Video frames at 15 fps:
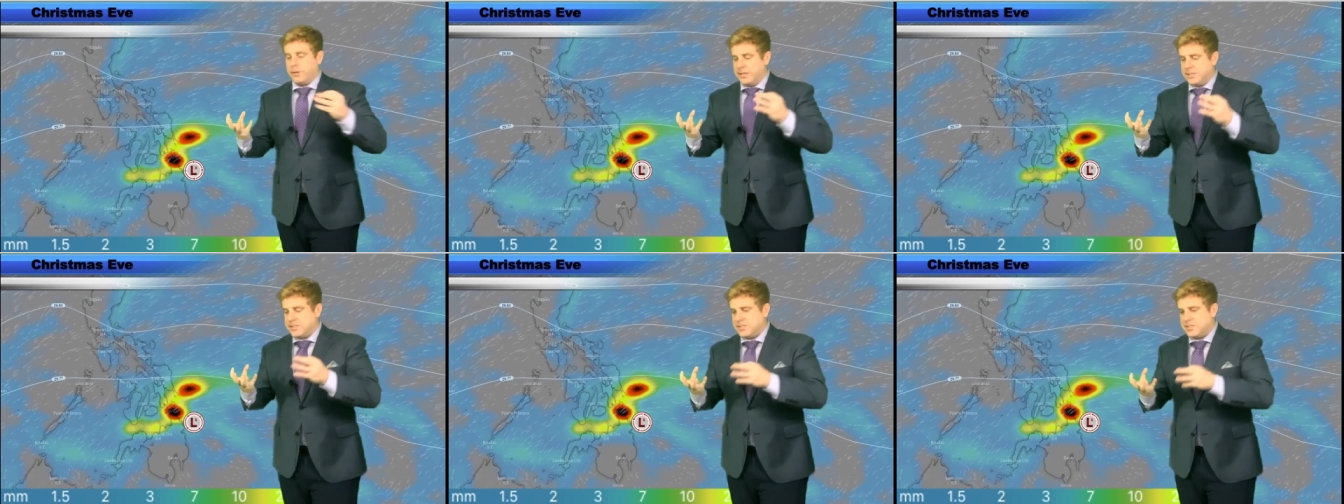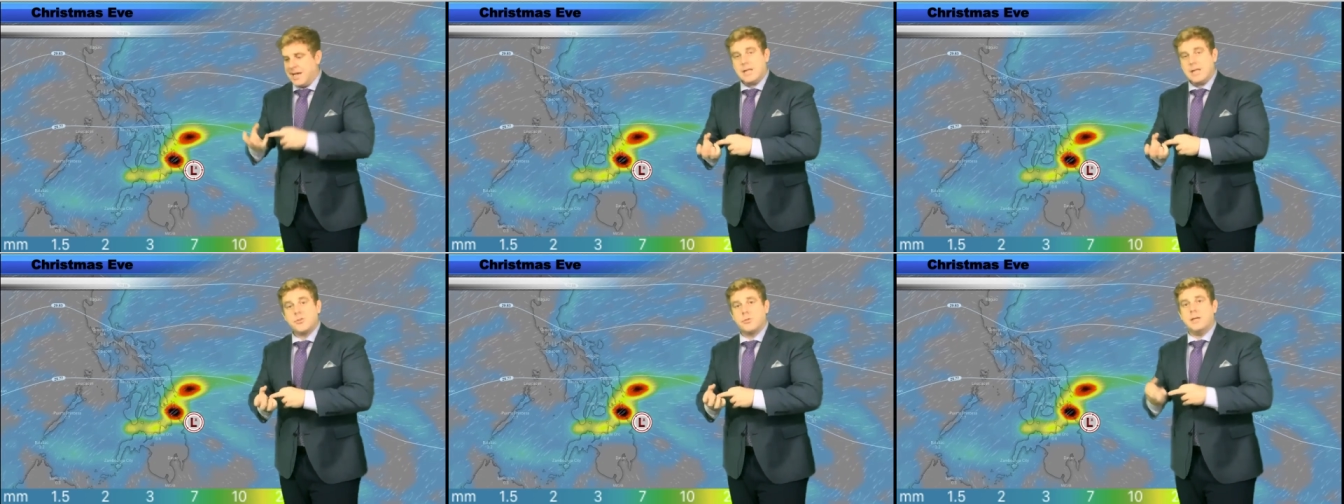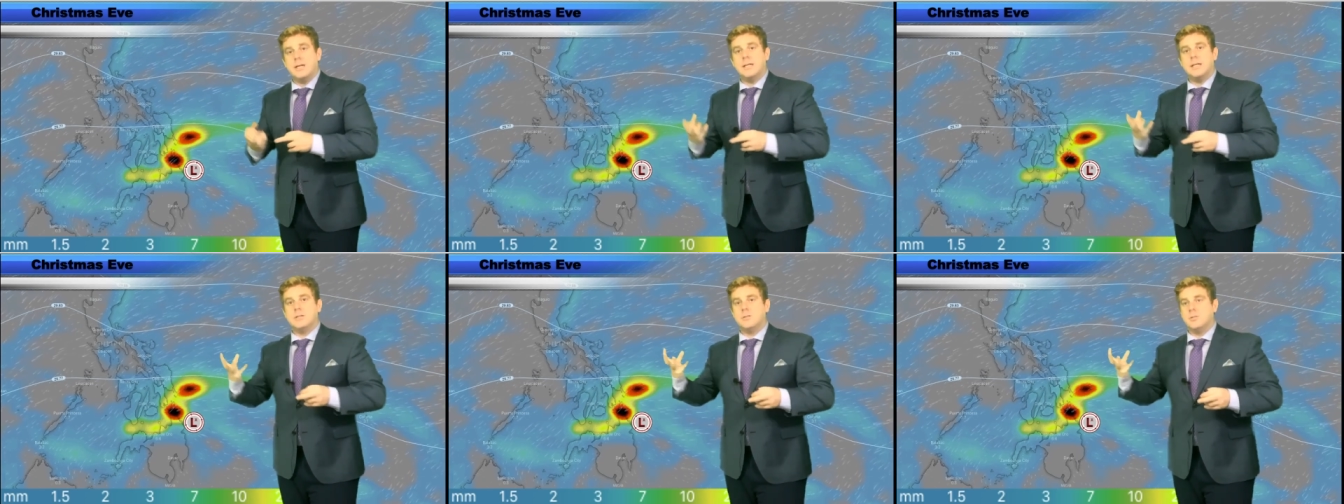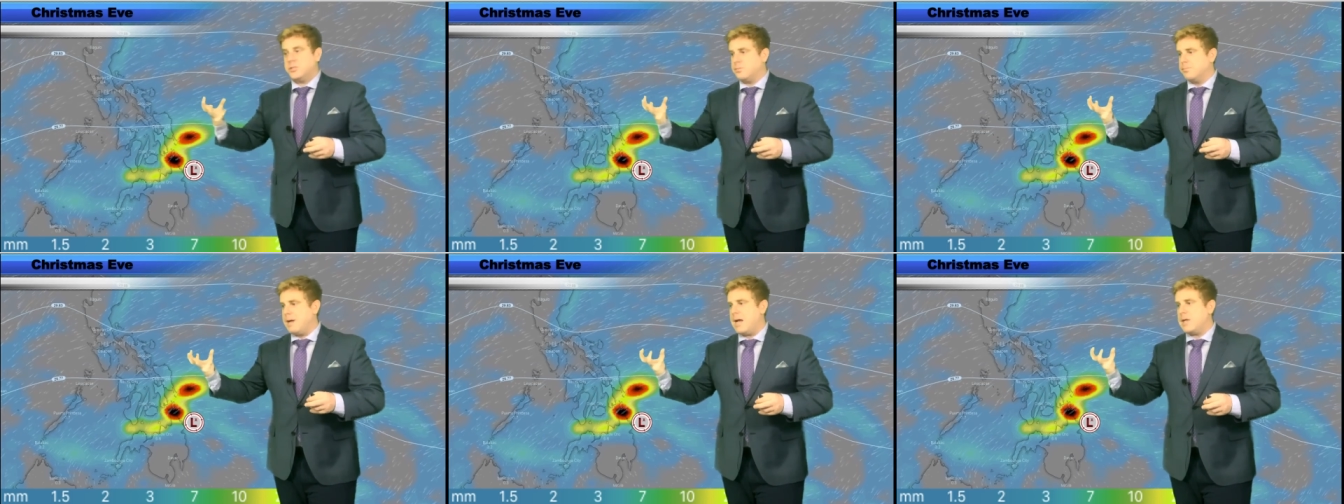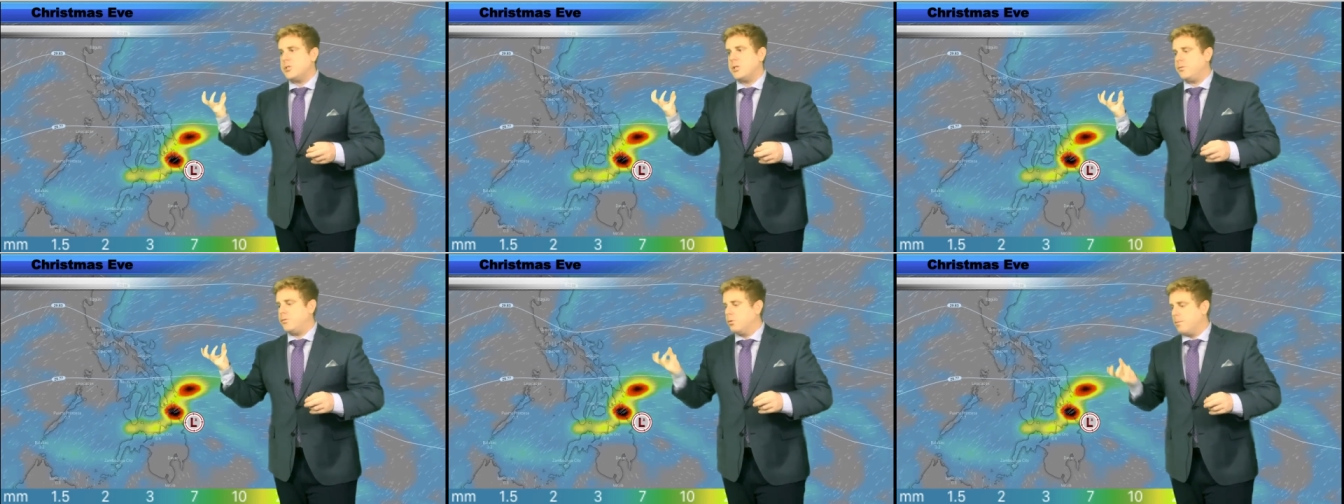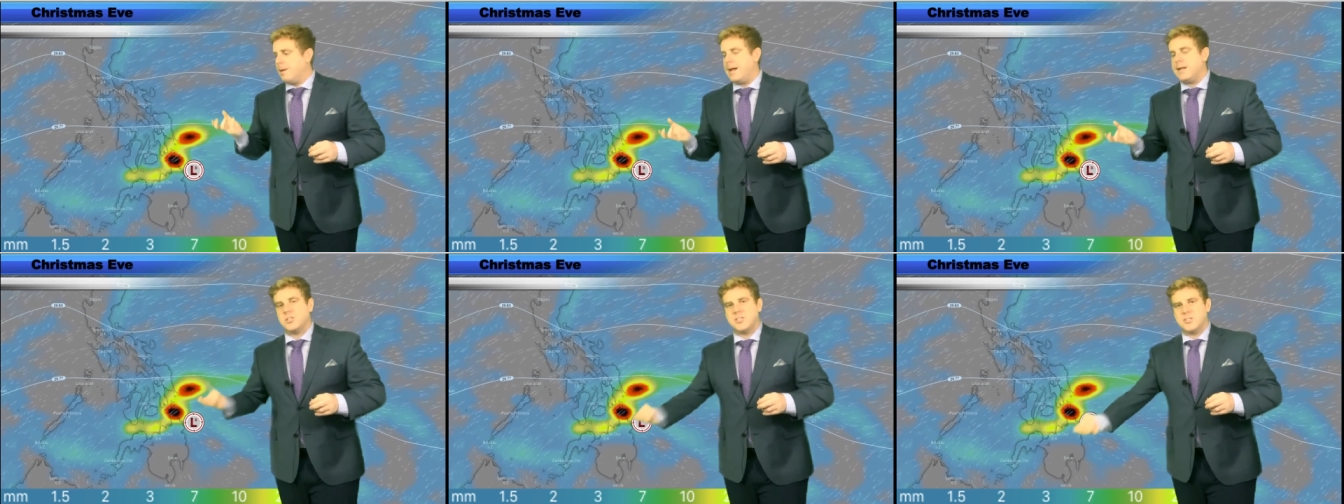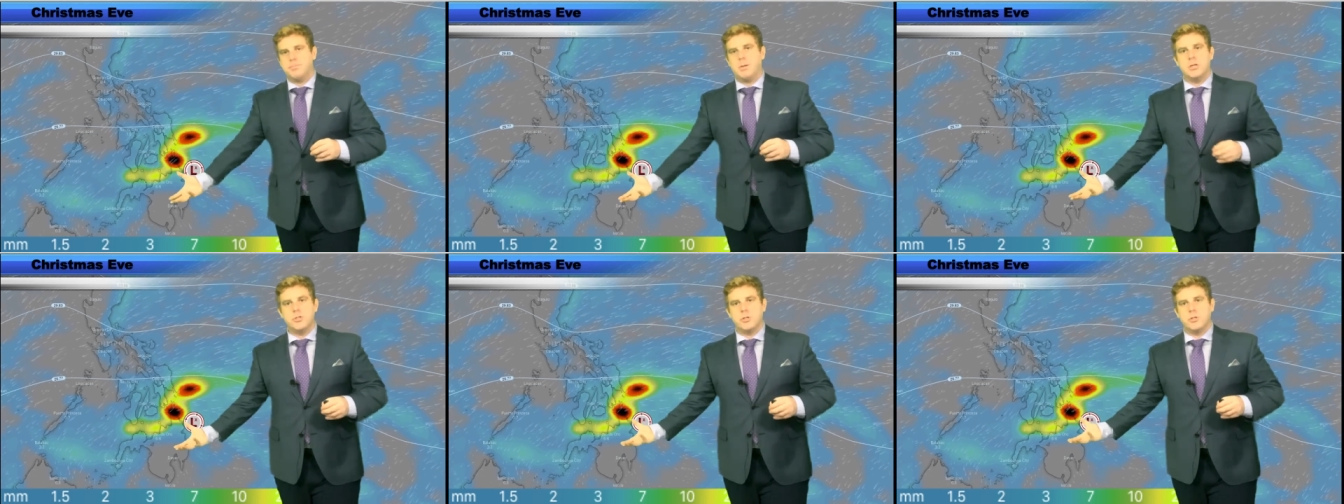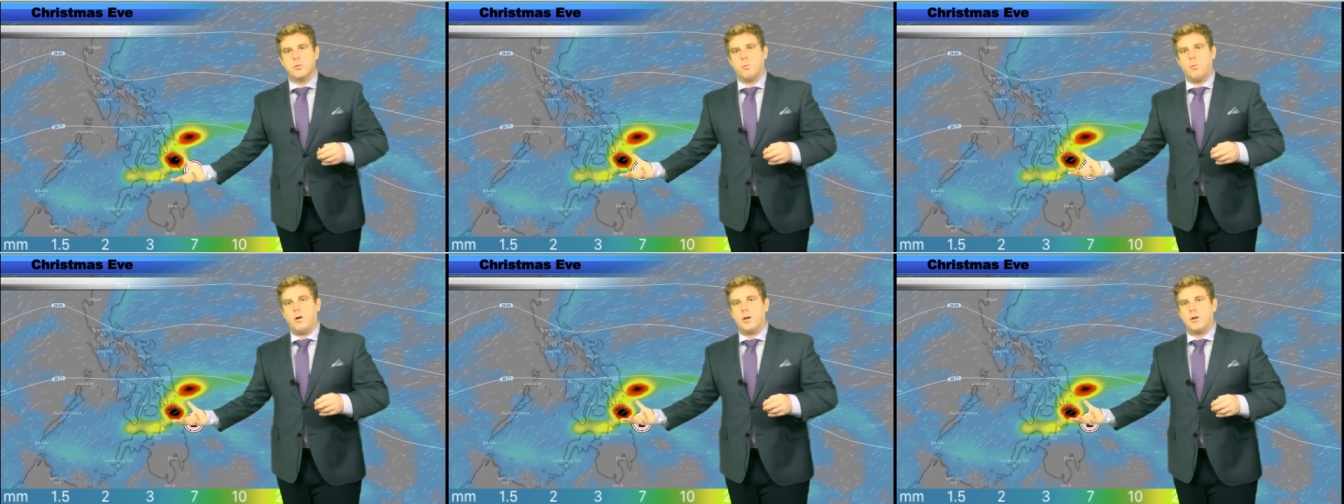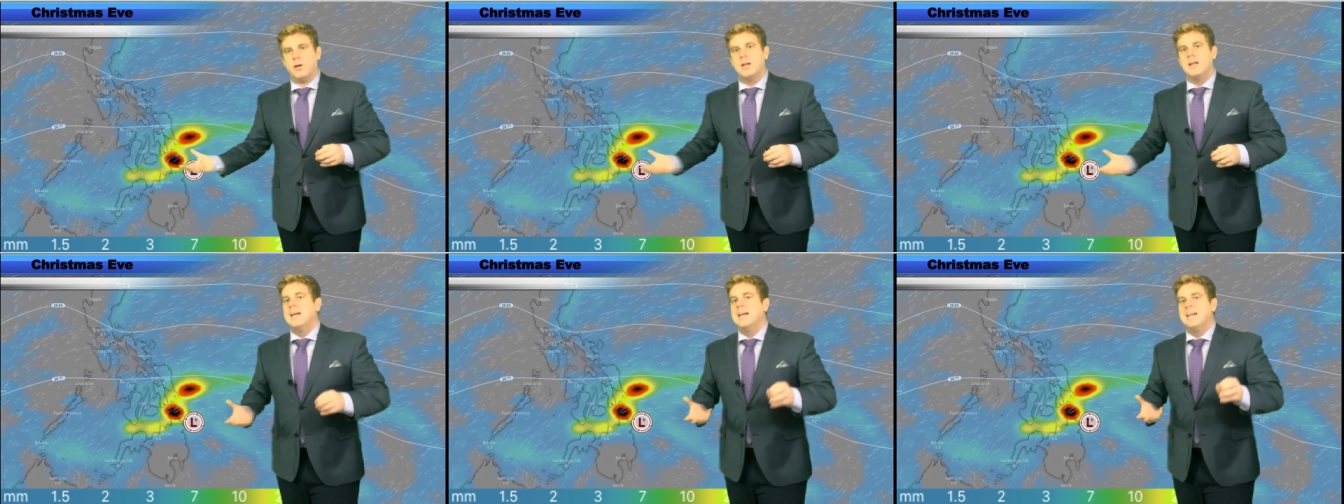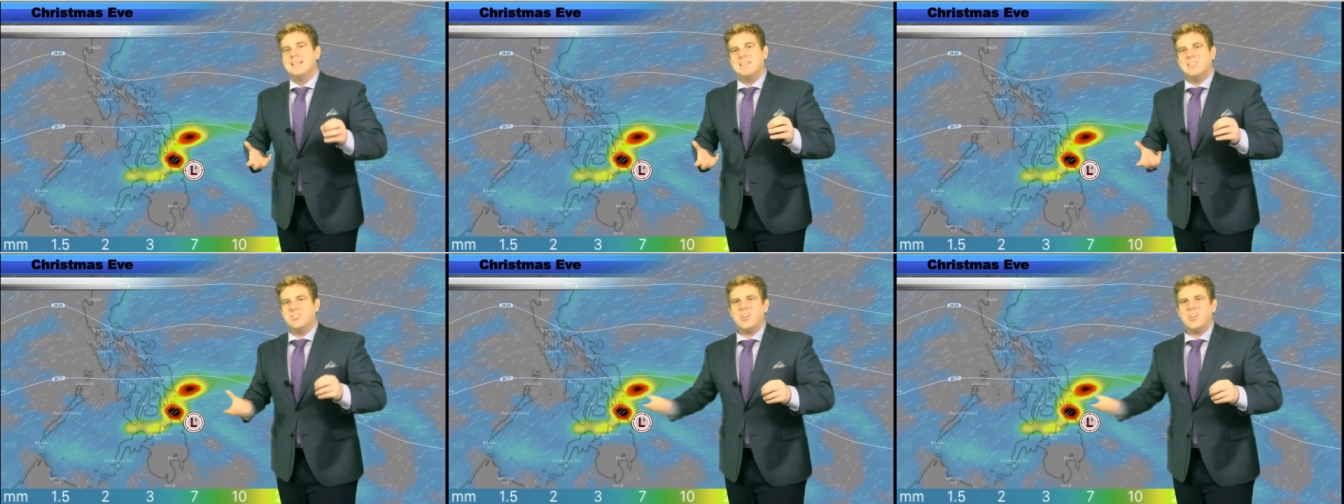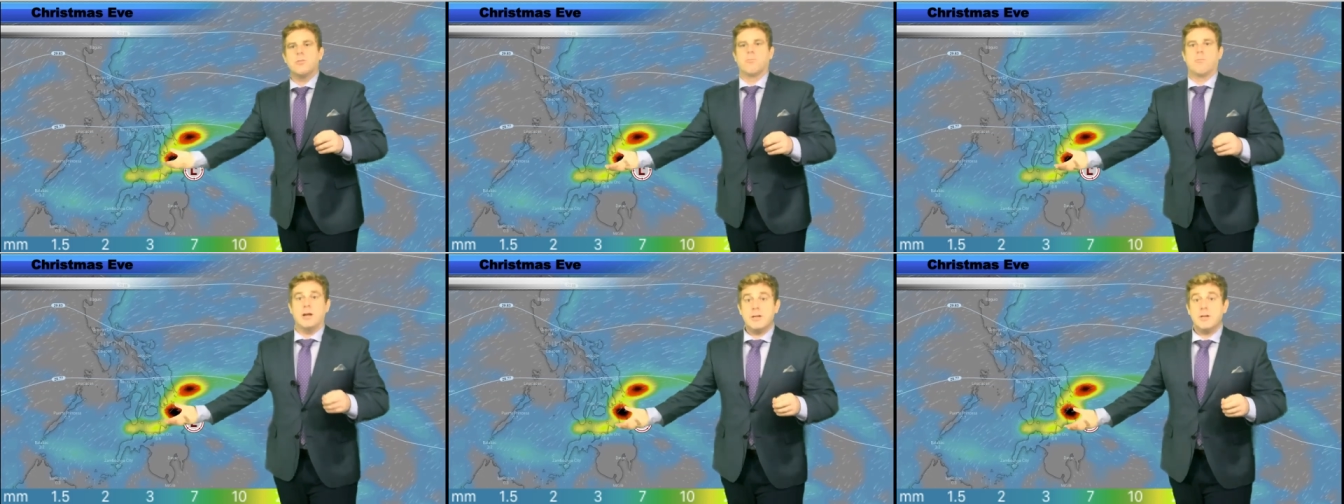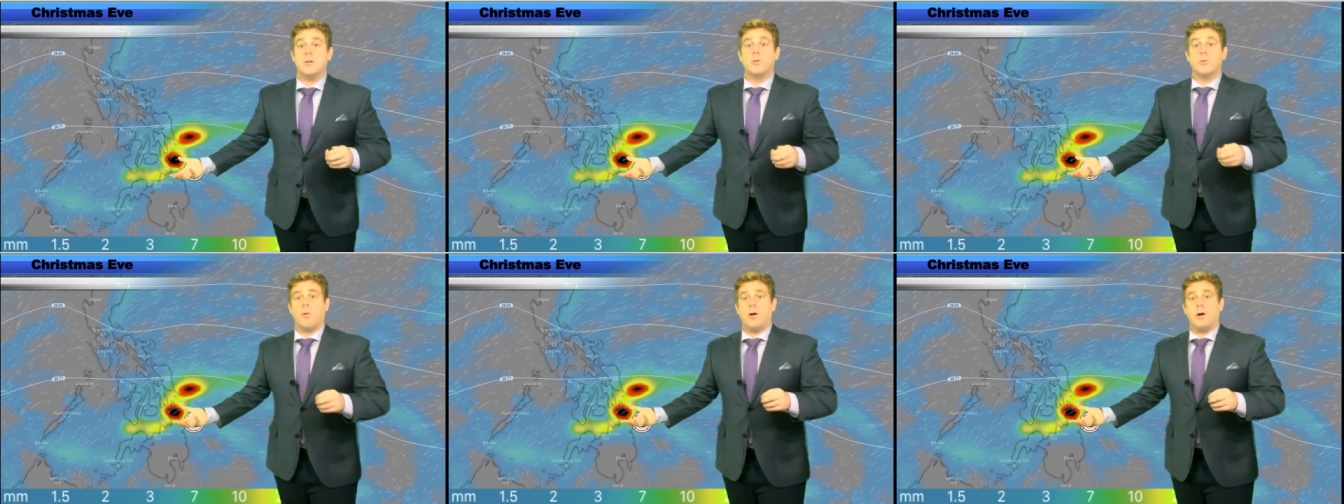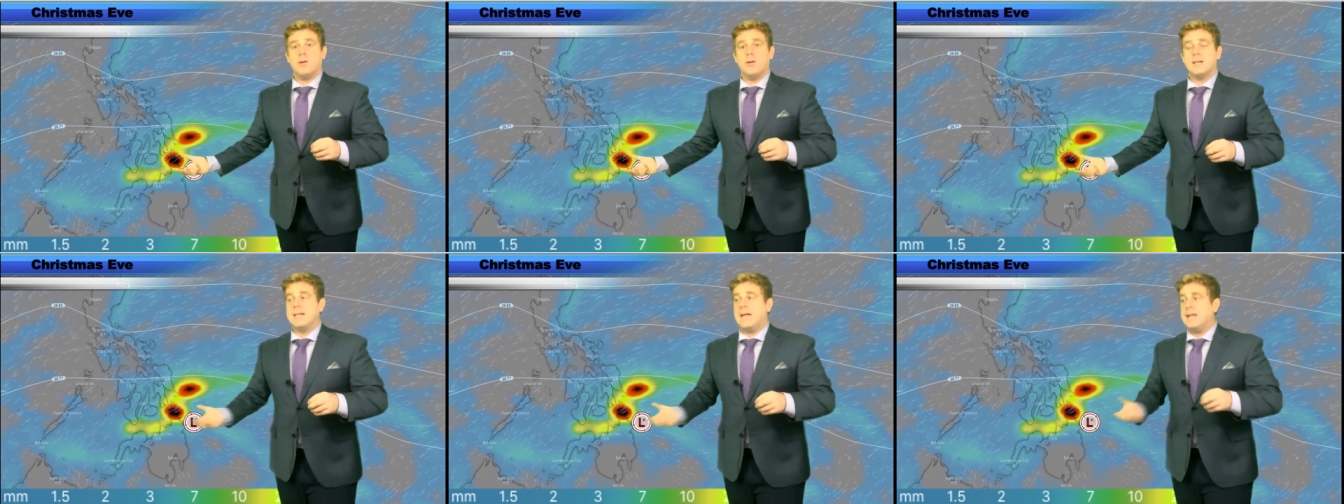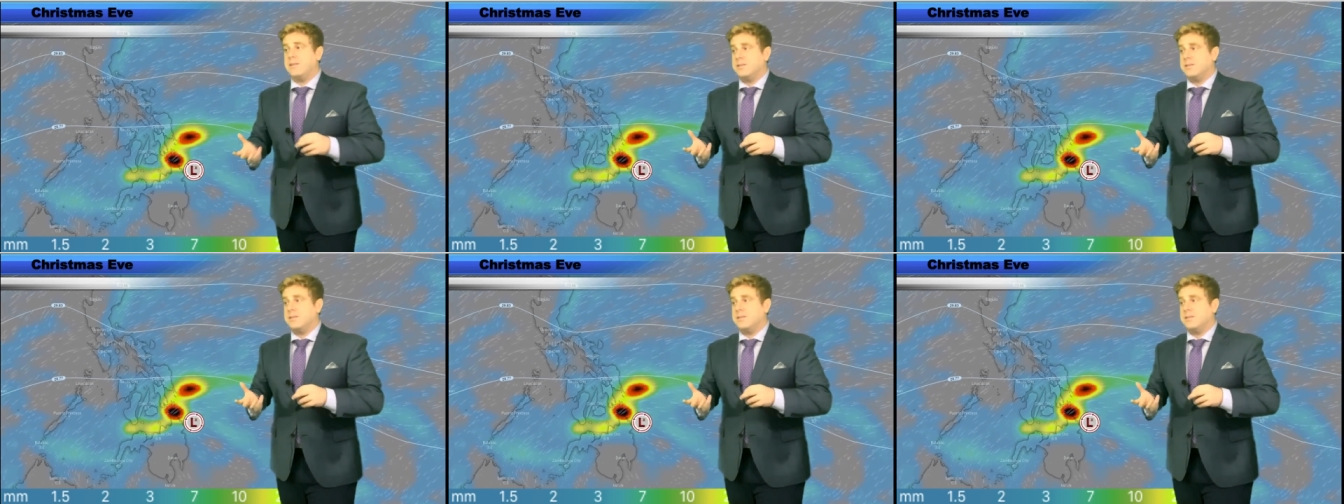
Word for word: It's saturated. Just imagine if you ran a sponge underwater, then you try to run it underwater again.